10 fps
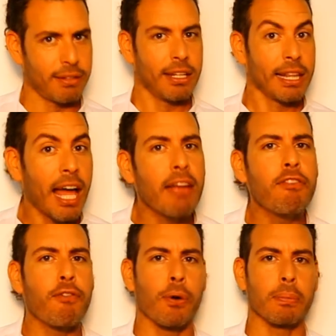life
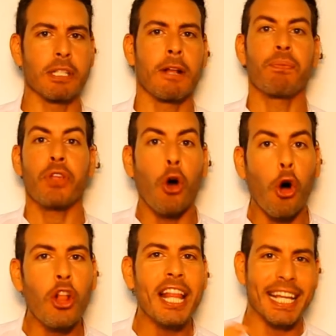forms,
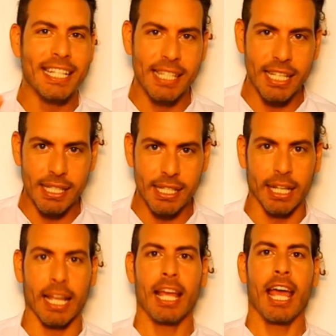all
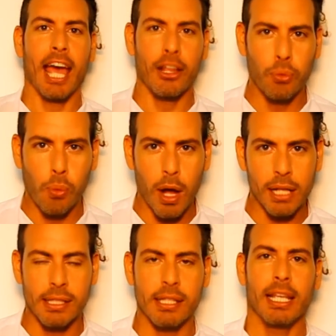existing at
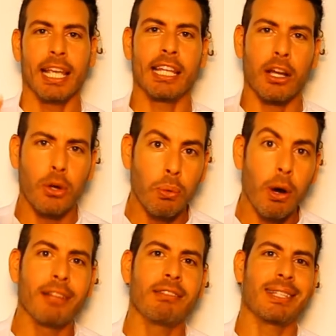once in a
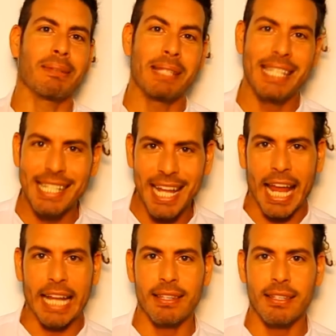quantum
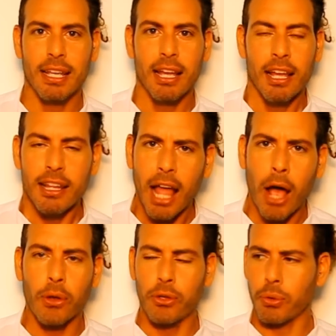state.
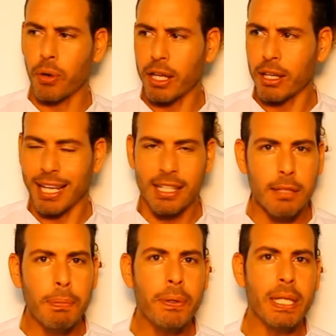Now you
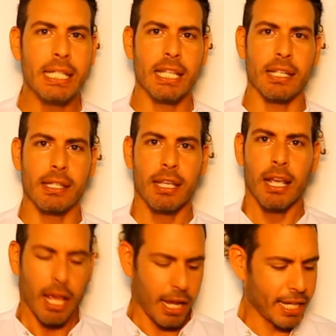experience this,
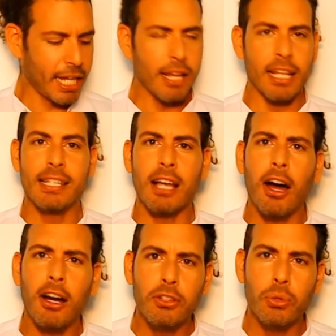and again, it's
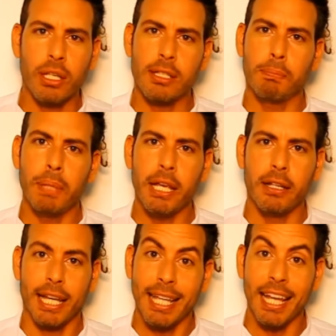hard to
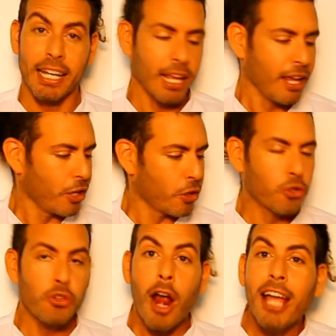explain. Again, you're
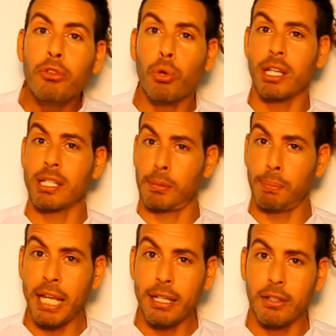trying to
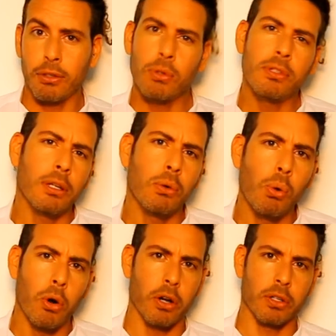explain it using
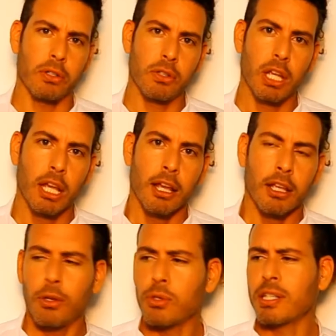words,
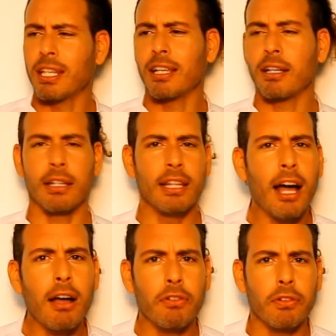using
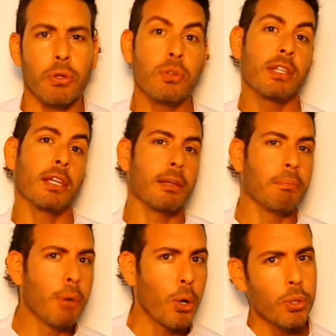love, using
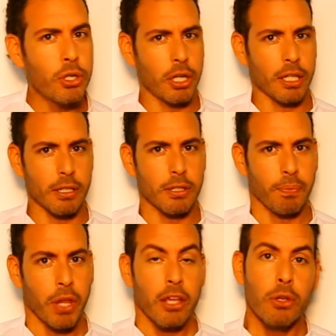emotions,
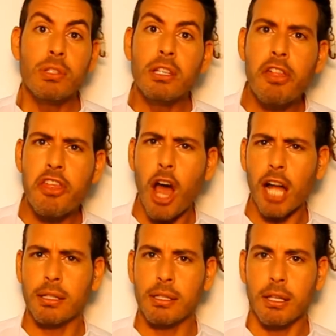using
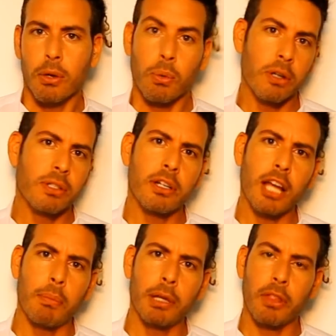thoughts. Words are
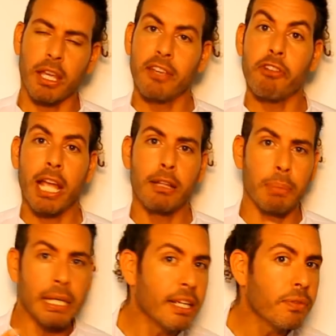coming, they create
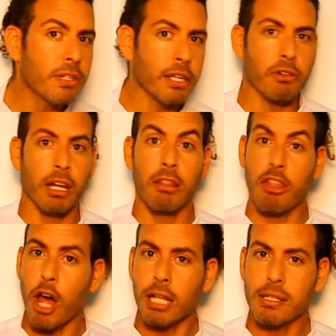beliefs, they create
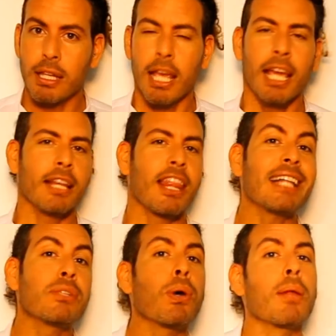thoughts, and
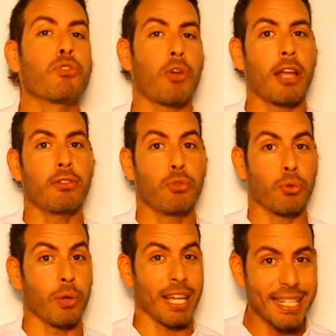that's what I'm trying
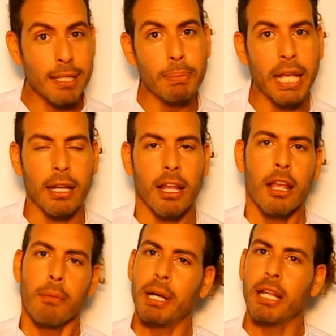to explain.
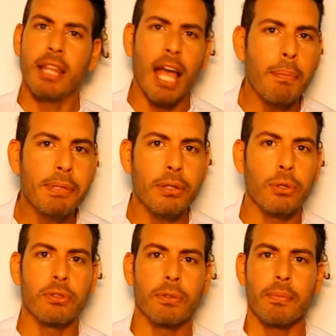But in the
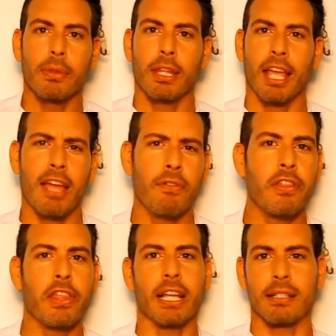Absolute,
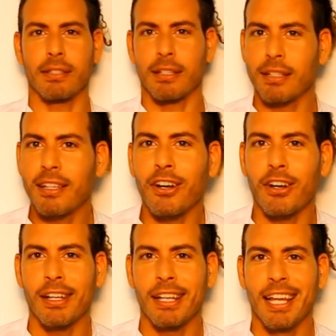everything is
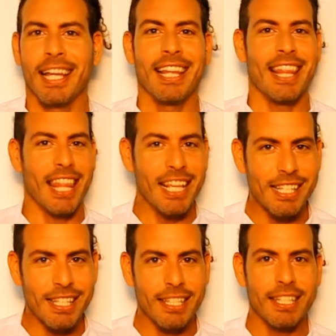clear.
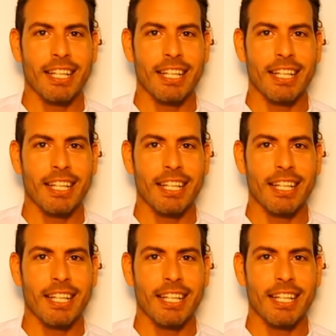This